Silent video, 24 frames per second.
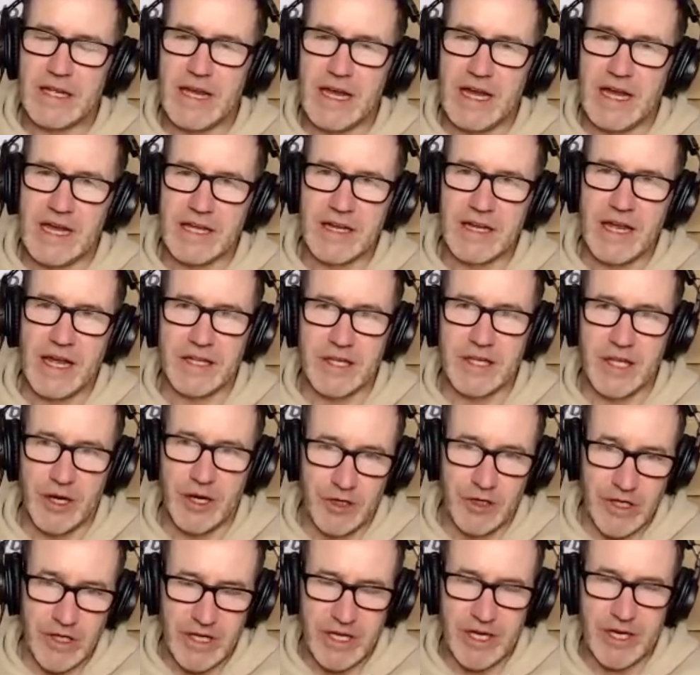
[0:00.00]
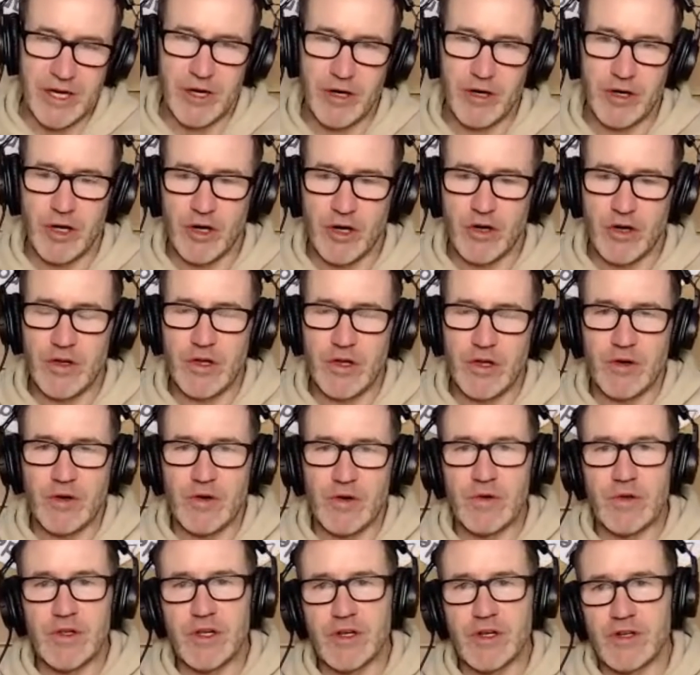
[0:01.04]
And year to year,
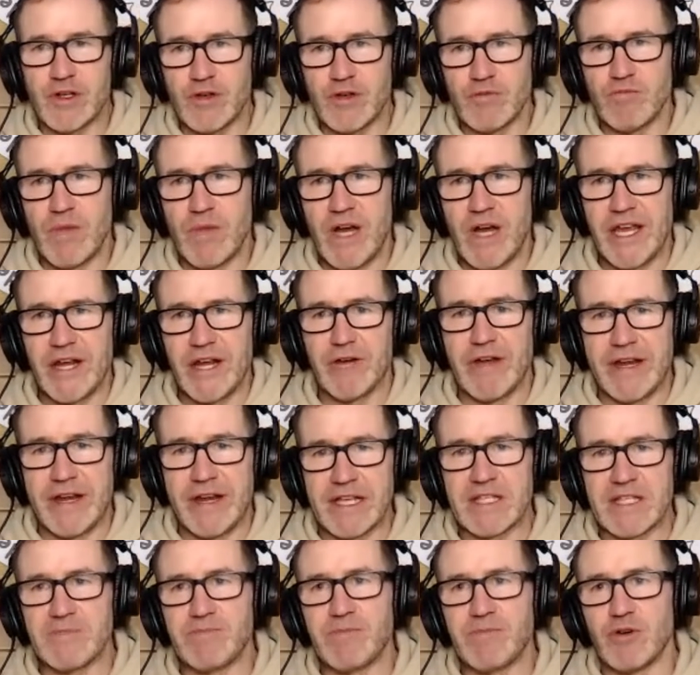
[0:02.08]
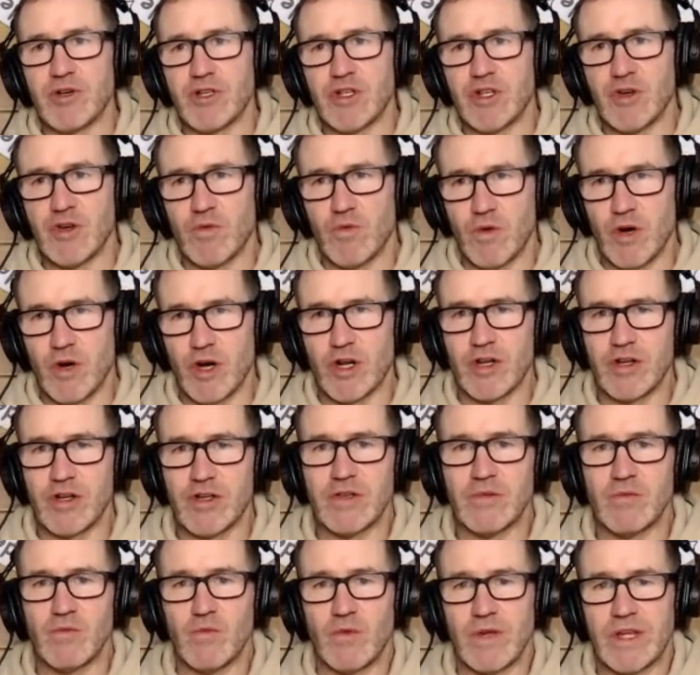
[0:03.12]
you're doing minor edits, but you're
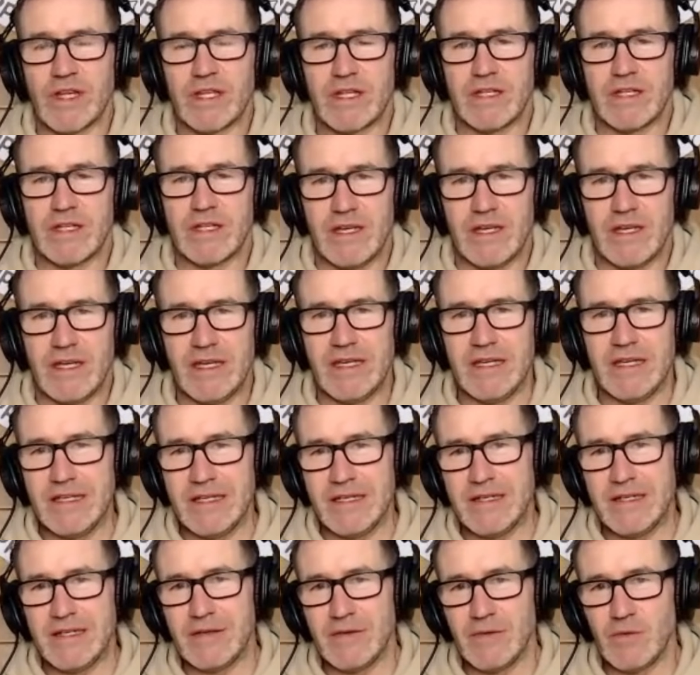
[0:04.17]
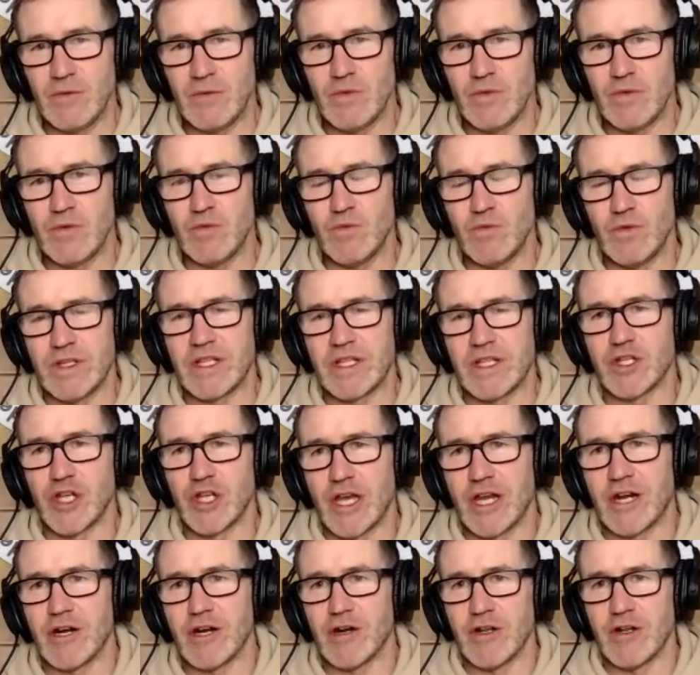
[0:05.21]
working with the
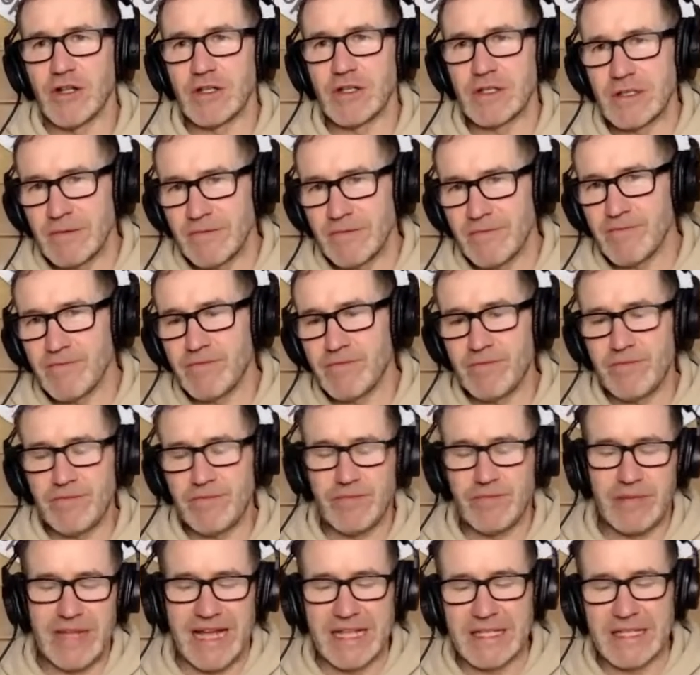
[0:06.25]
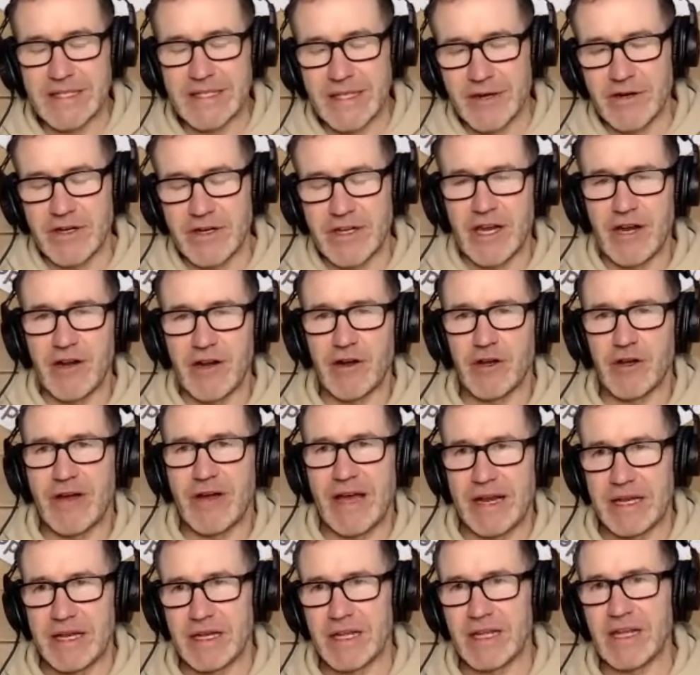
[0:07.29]
general plants that are there, and you're
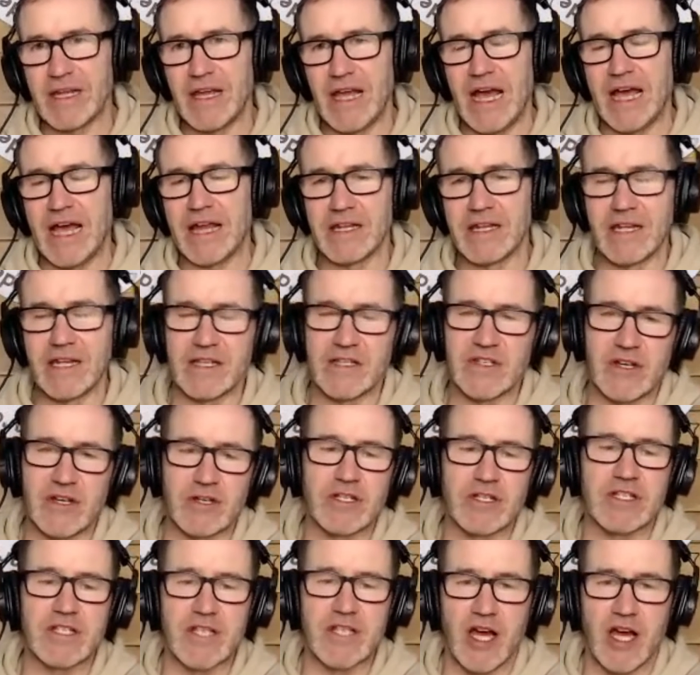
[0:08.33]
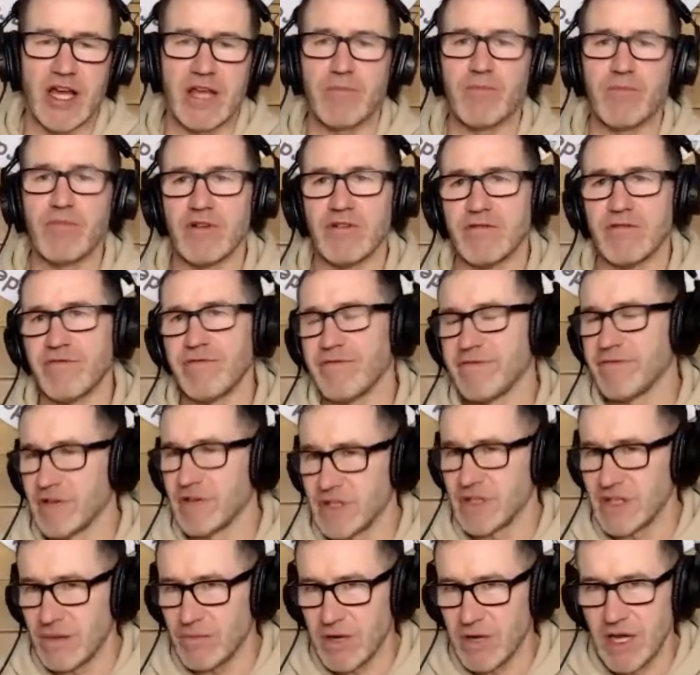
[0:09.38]
adding in a certain type of, for
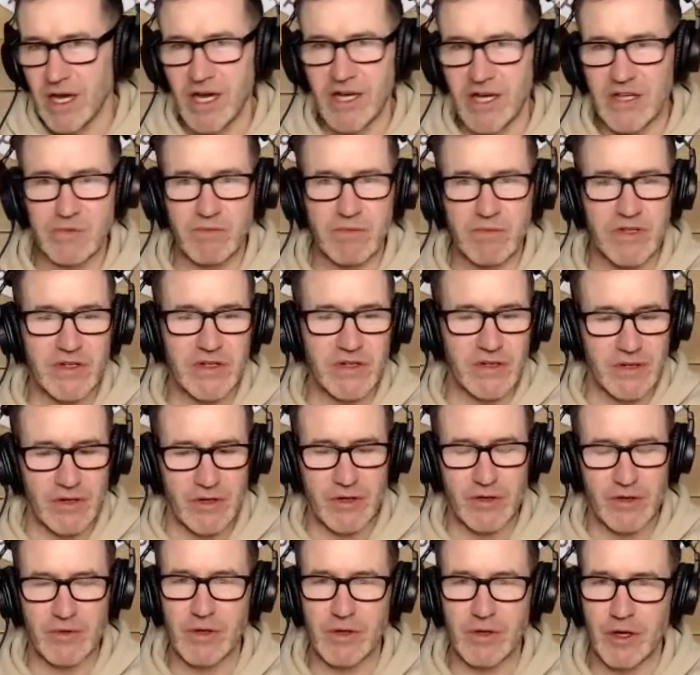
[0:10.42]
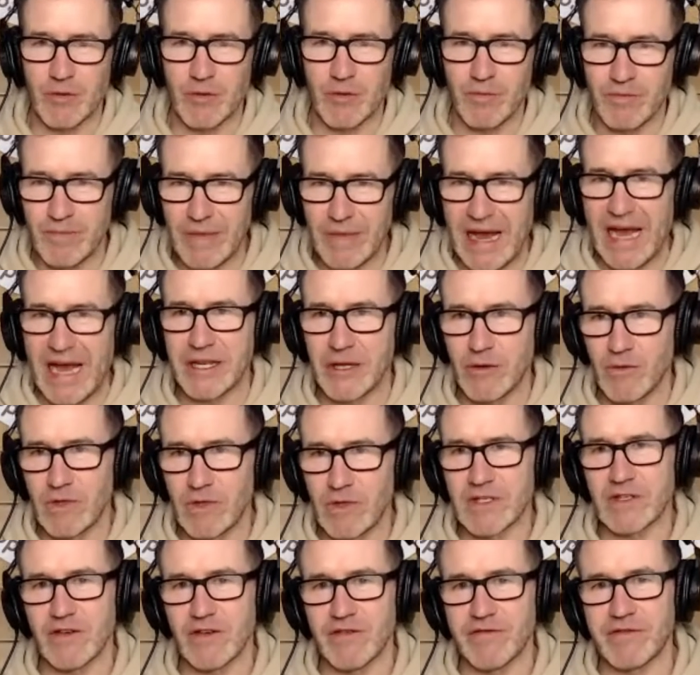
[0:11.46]
example, cosmos or annual
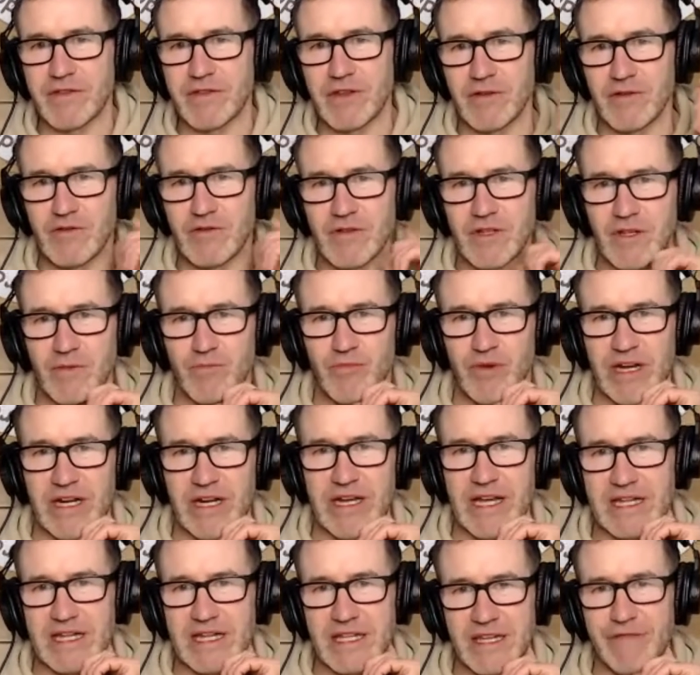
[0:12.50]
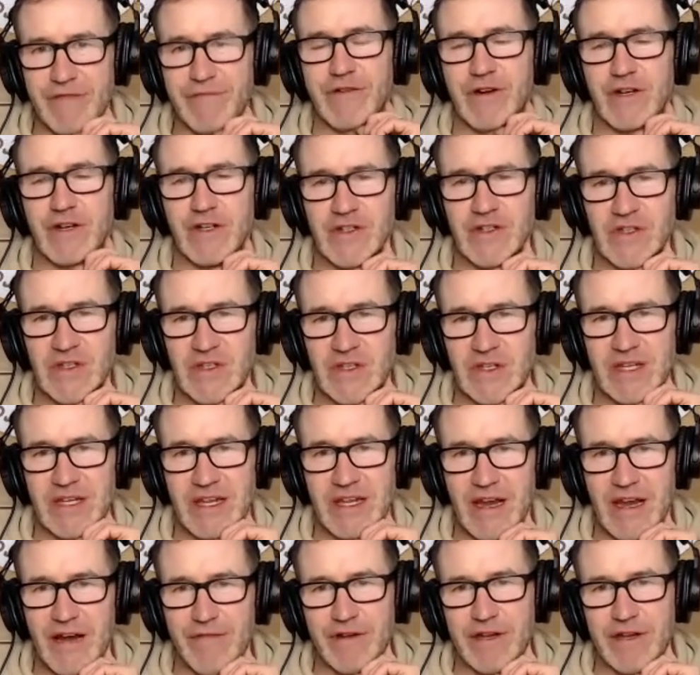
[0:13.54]
stuff to bring that difference
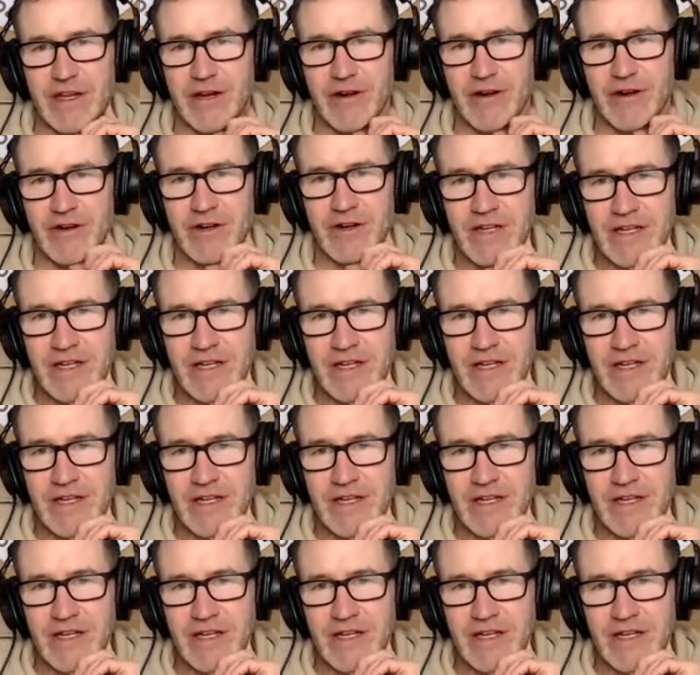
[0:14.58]
every year.